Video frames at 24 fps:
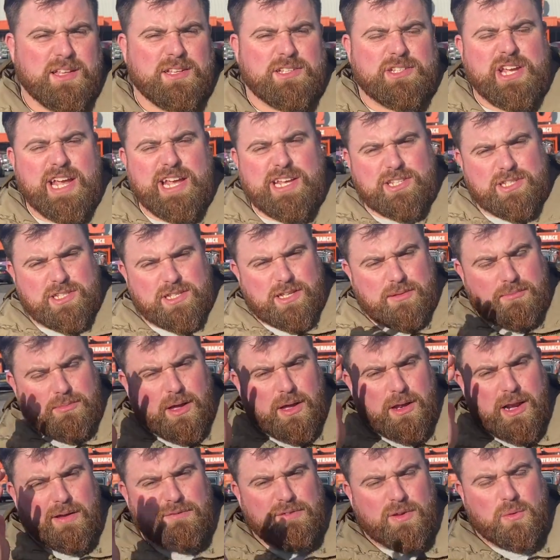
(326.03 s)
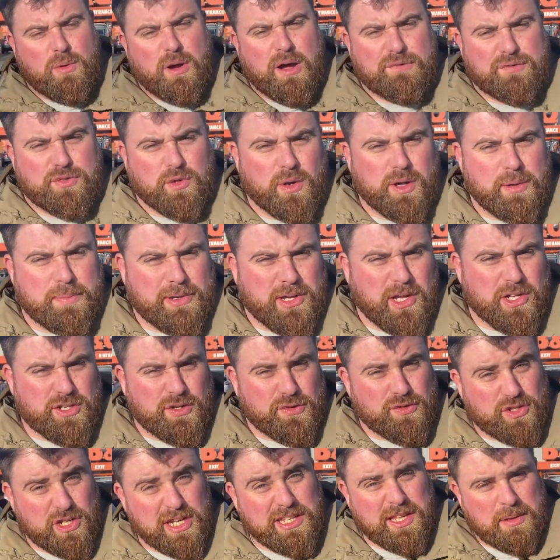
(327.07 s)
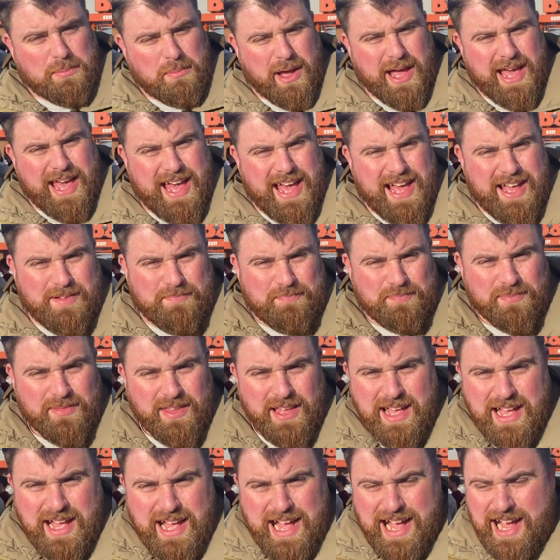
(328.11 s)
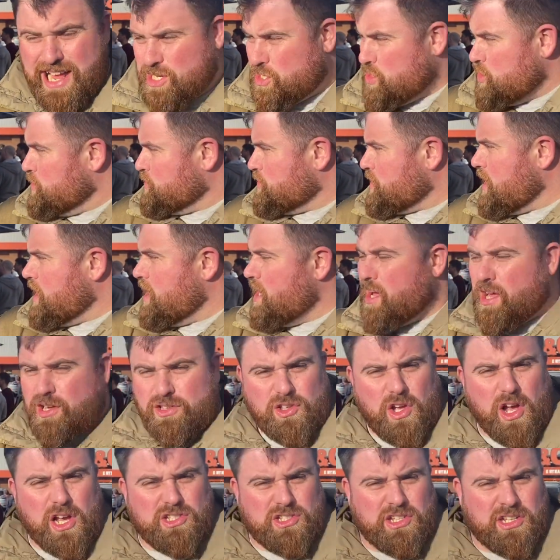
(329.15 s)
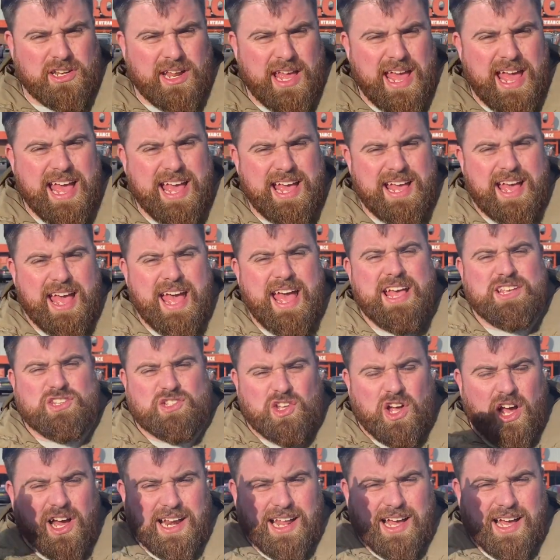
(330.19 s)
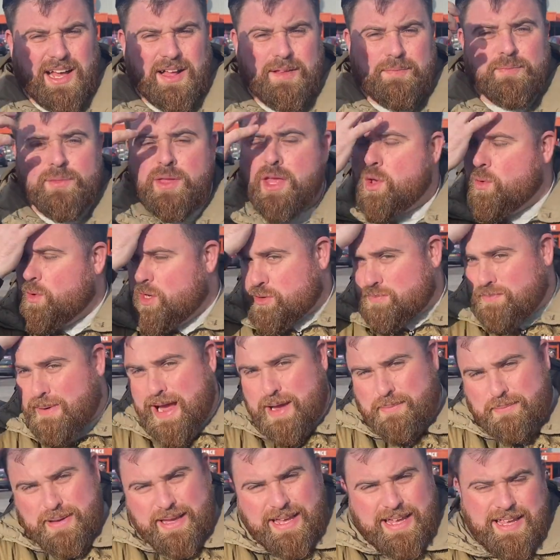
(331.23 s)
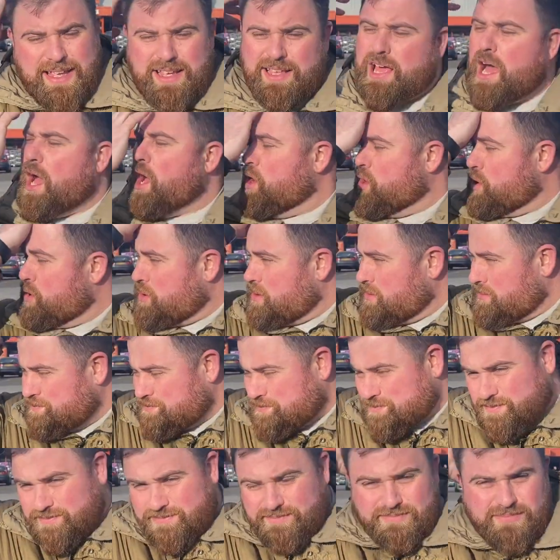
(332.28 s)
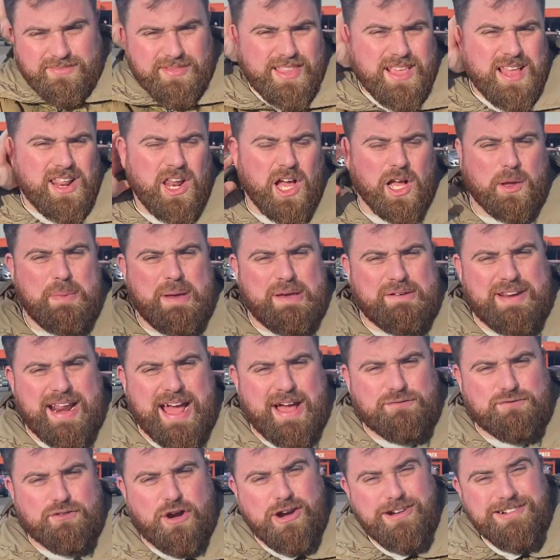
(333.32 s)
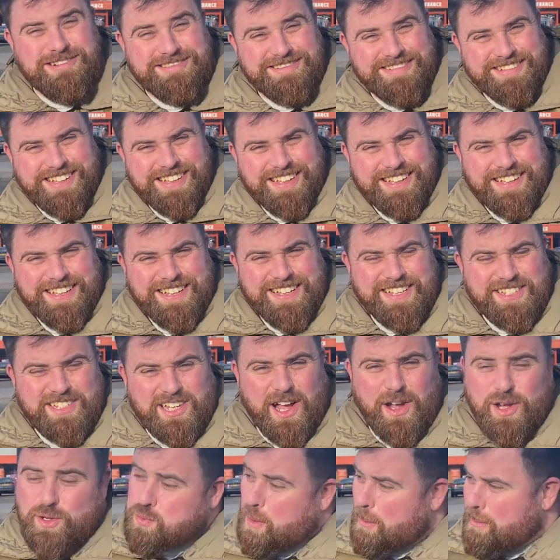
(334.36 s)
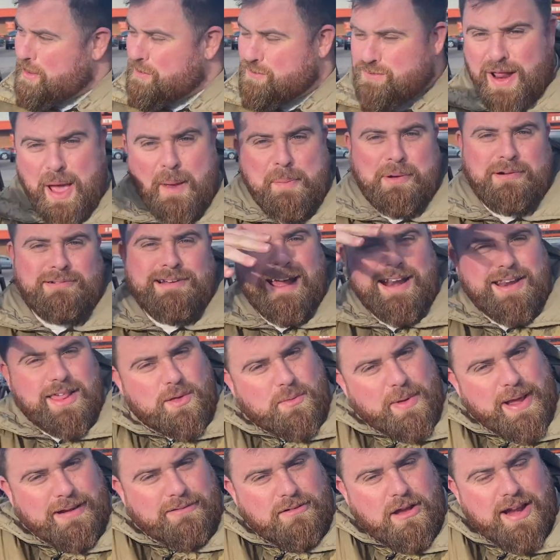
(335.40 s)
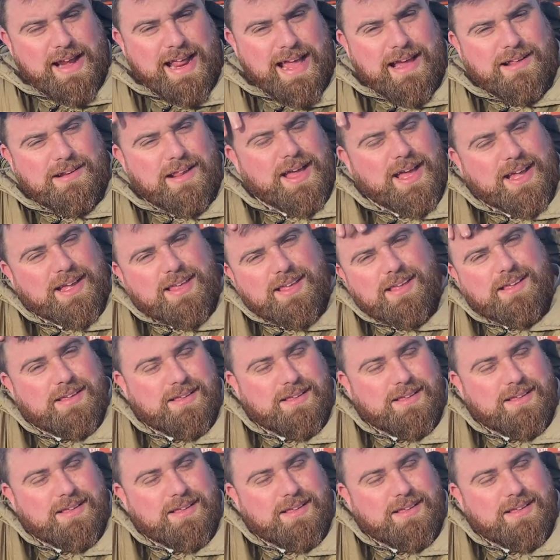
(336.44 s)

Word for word: Jess, my lovely wife, thought it'd be good she did my hair and she's a uh, Dyson hair, hairstyler, which made me go a bit of an afro. So it's probably flapping around in the wind right now, like